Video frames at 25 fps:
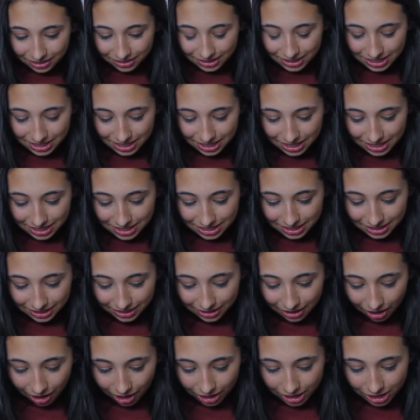Who is this
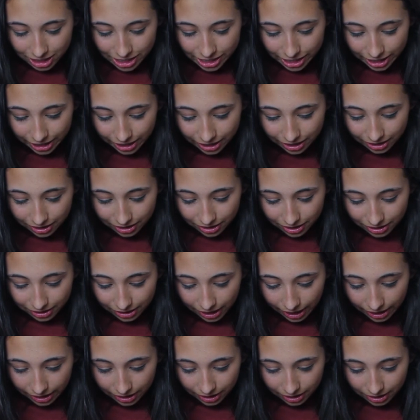goth chick?
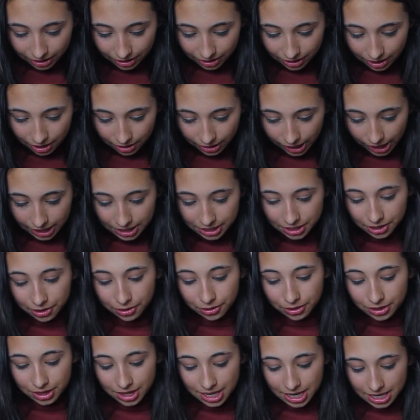Okay. Okay,
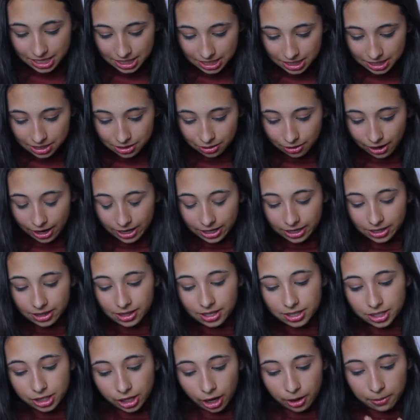so this is Greta.
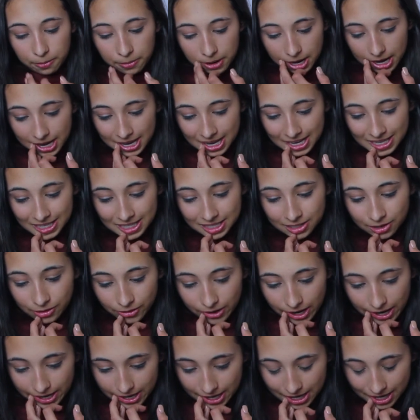The Sharpay is
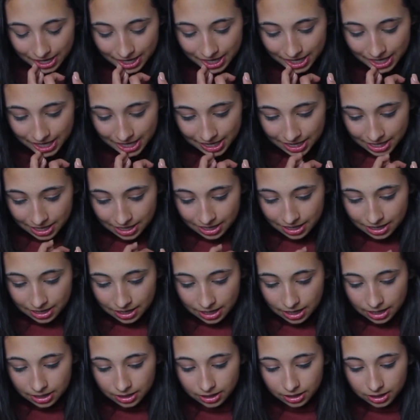Greta.
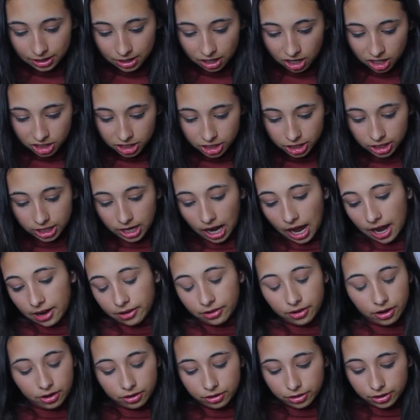And the goth chick, I
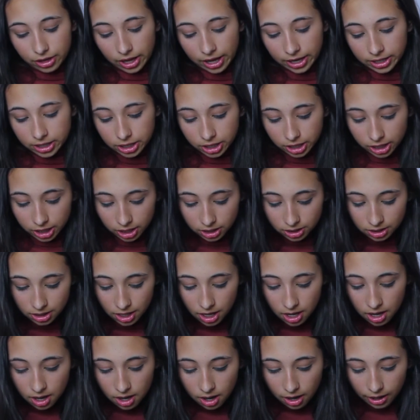don't know who that chick is.
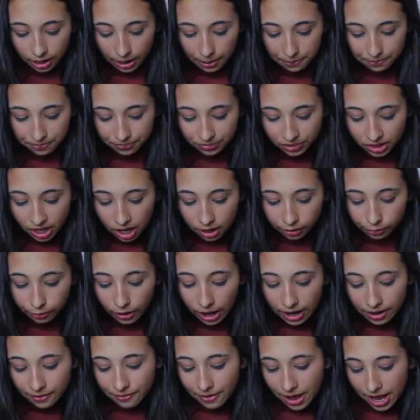Okay.
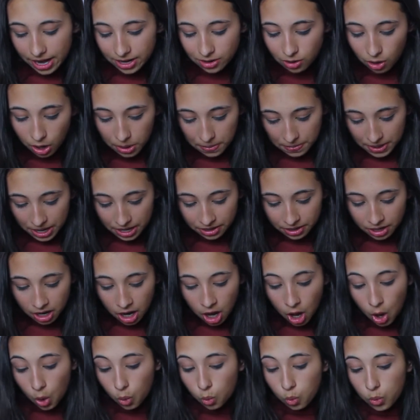Greta Van Norman.
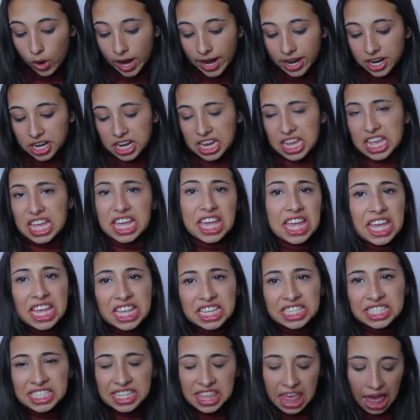Where
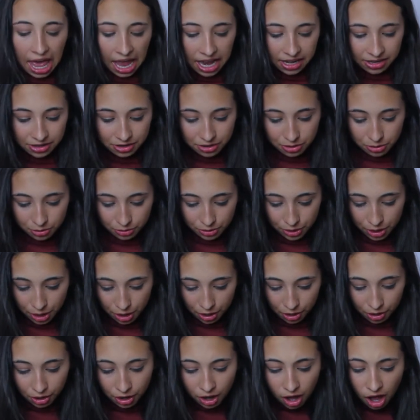is that new
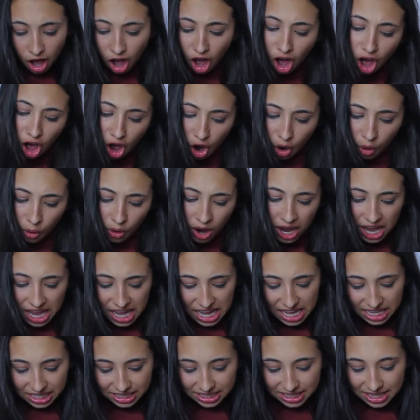girl? Oh,
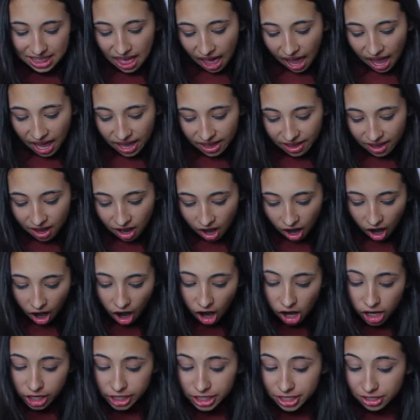is that,
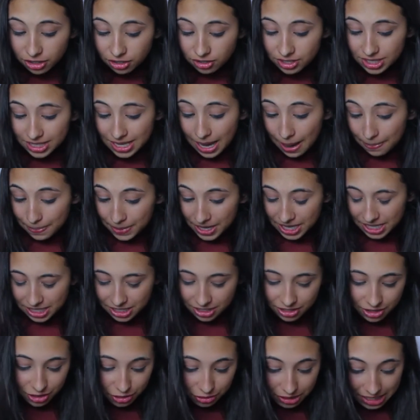are you
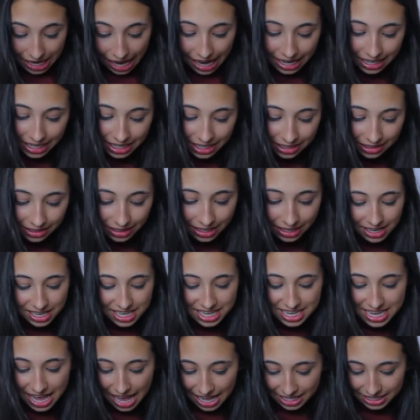Debbie's new tenant?
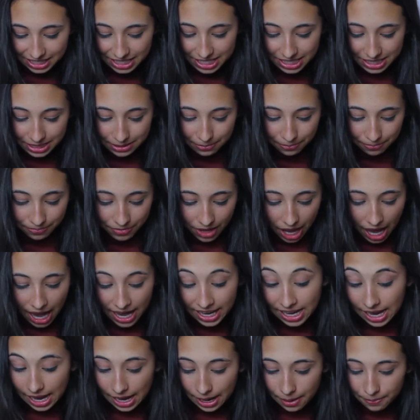Yes,
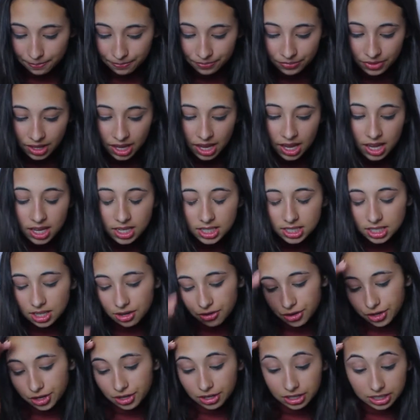I am.
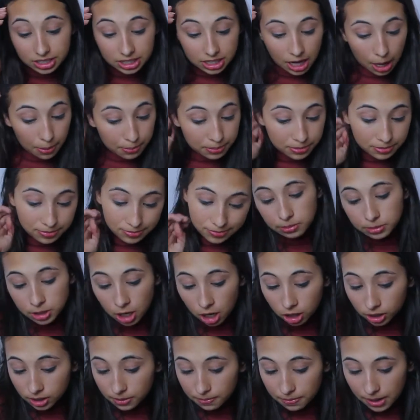So you can stop
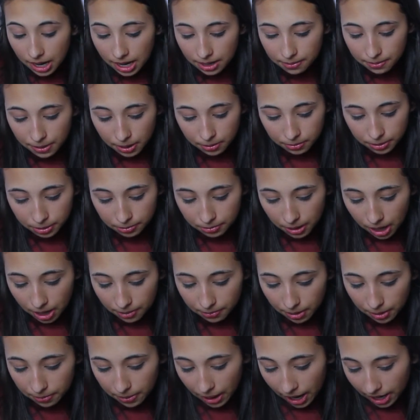talking bad about me
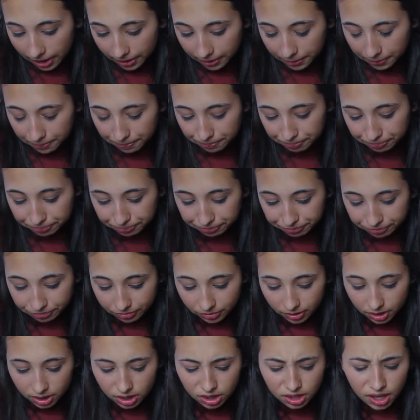behind my back.
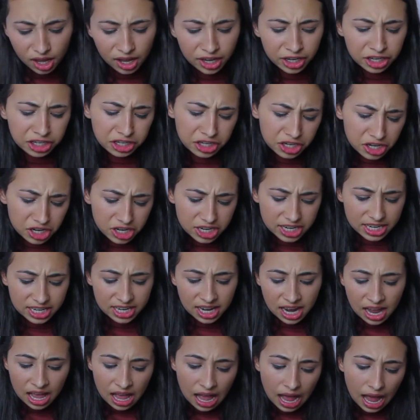
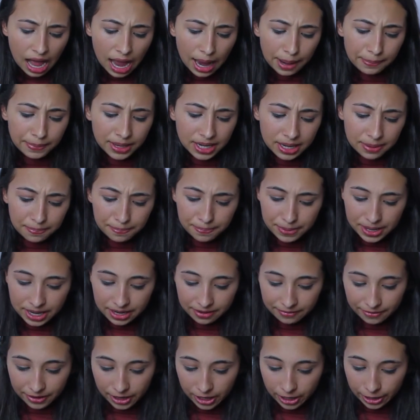Good, I'm in a
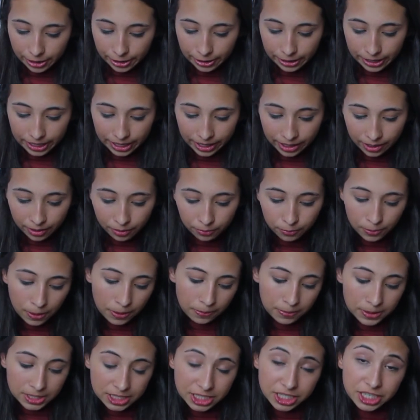bit of a hurry.
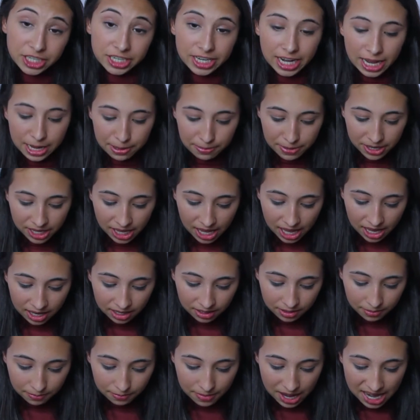What was your name
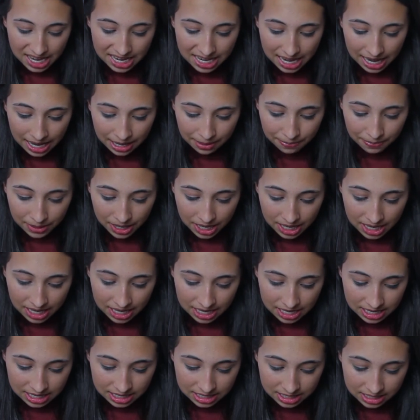again? My name
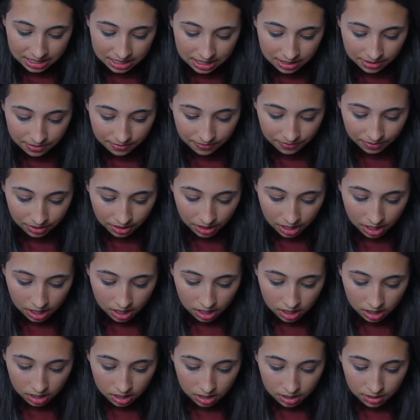is
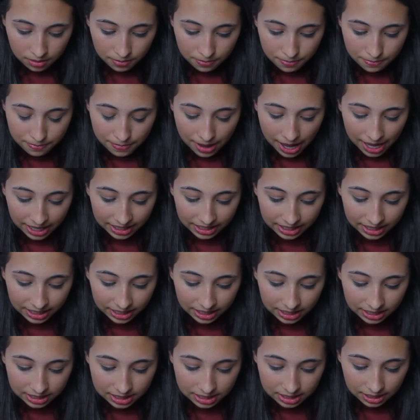
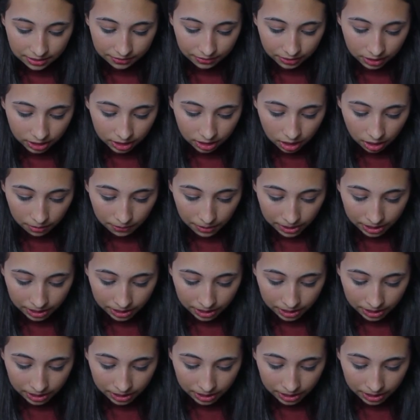Maggie. It's definitely not